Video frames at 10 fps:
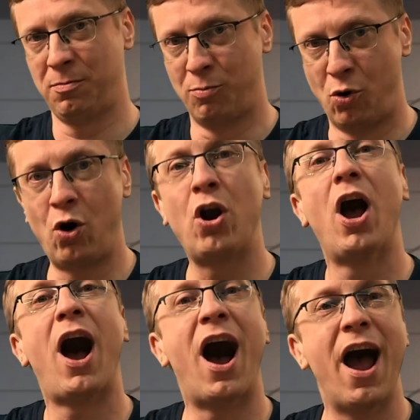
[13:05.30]

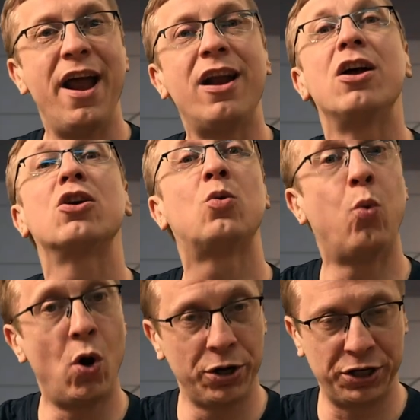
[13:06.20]
more higher
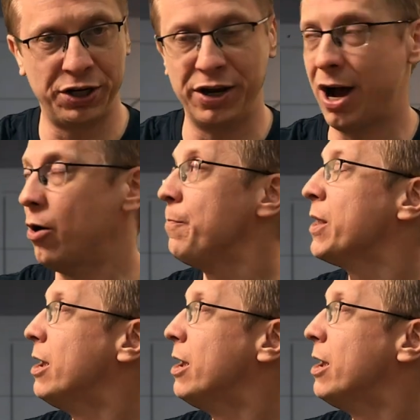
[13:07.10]
quantity now.